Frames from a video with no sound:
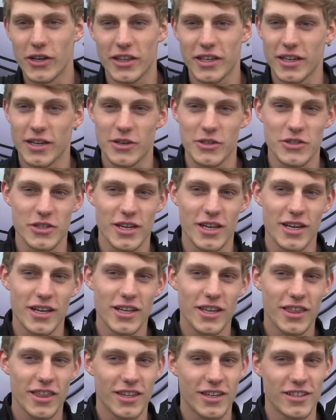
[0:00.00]
I think I was in
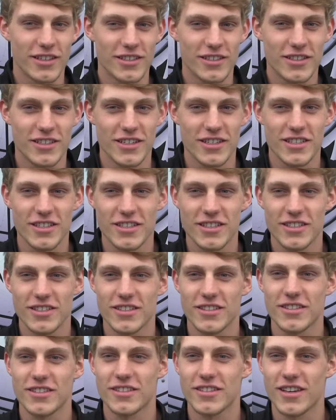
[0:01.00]
8th, and
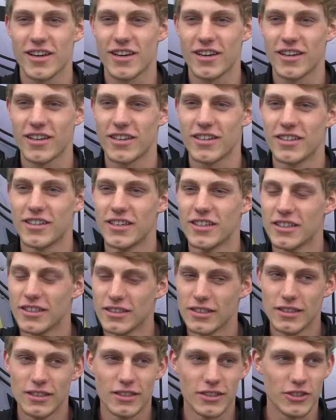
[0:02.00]
just kind of
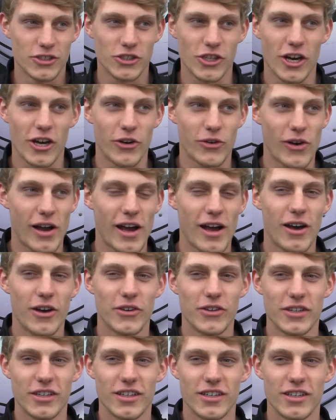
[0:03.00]
shot
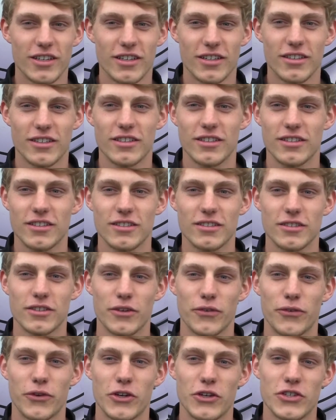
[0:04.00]
around
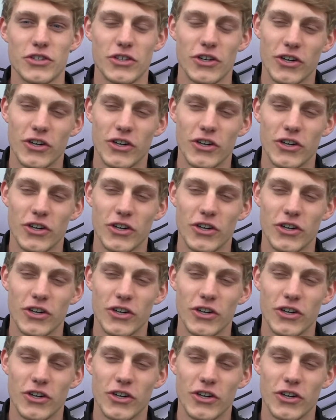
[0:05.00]
the first